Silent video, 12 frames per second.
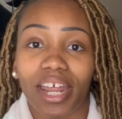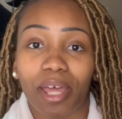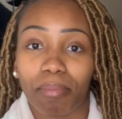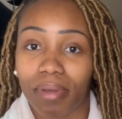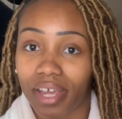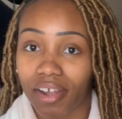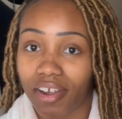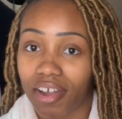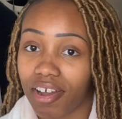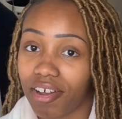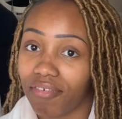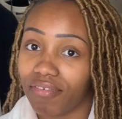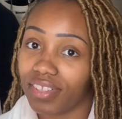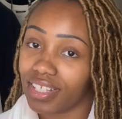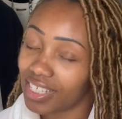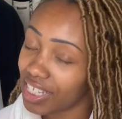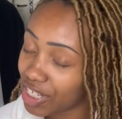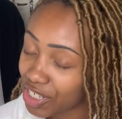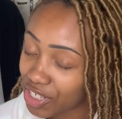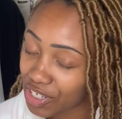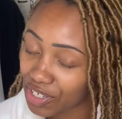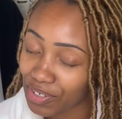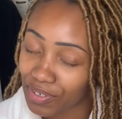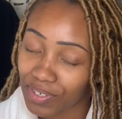a pair of the tennis
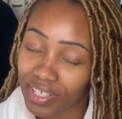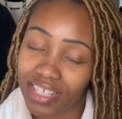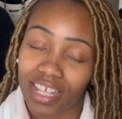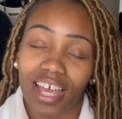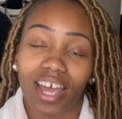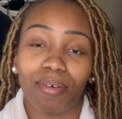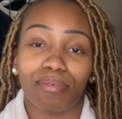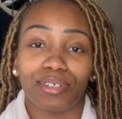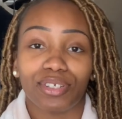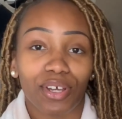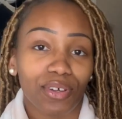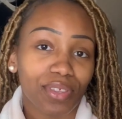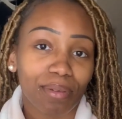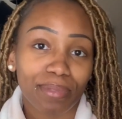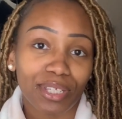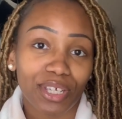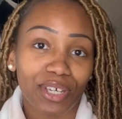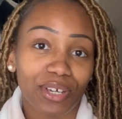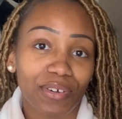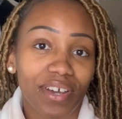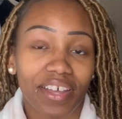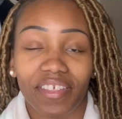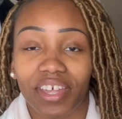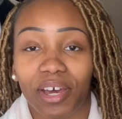shoes. I will show them to you,
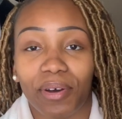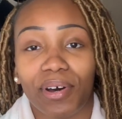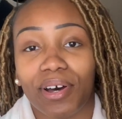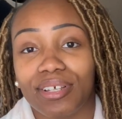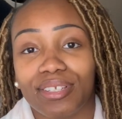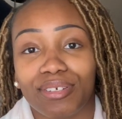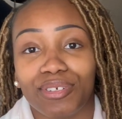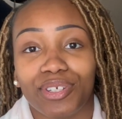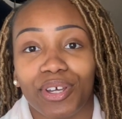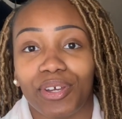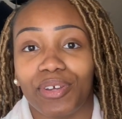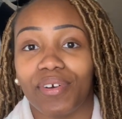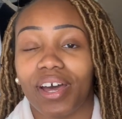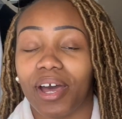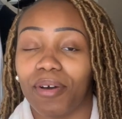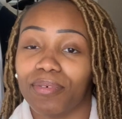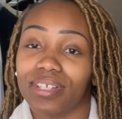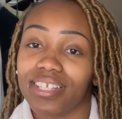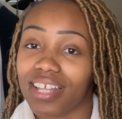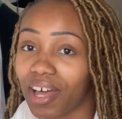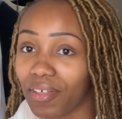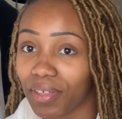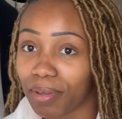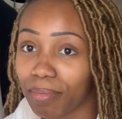and then I'll also show you how I will
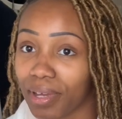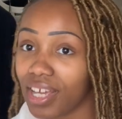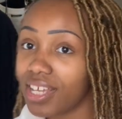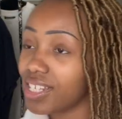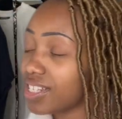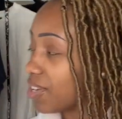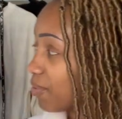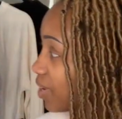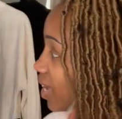style them. So we